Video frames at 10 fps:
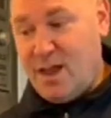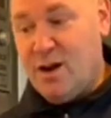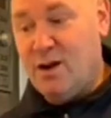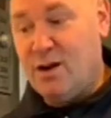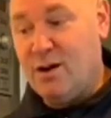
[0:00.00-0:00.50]

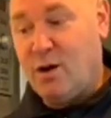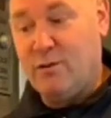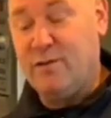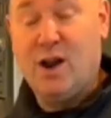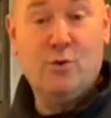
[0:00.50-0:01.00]

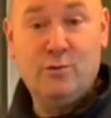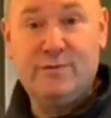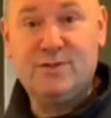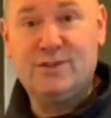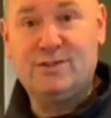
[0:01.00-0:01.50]
off
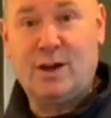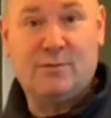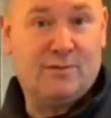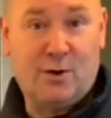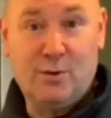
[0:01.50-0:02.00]
loaves,
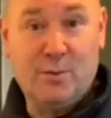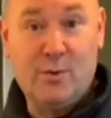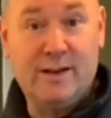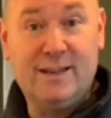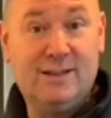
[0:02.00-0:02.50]
don't throw them away